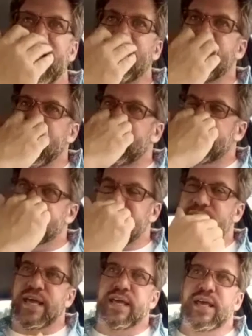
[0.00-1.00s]
And then it's
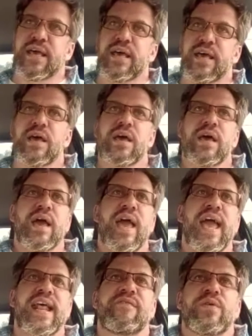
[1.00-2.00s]
like,
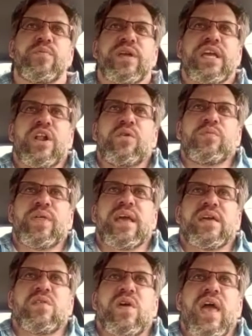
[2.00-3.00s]
and
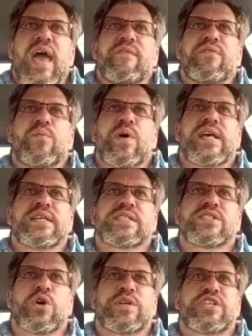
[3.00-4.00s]
like everyone has
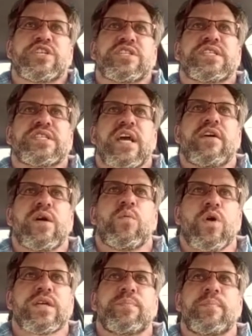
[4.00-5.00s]
so much hysteria
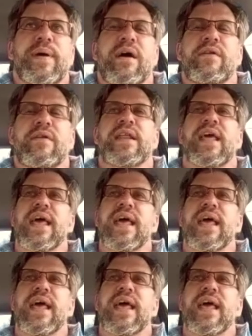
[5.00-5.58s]
worked up about it.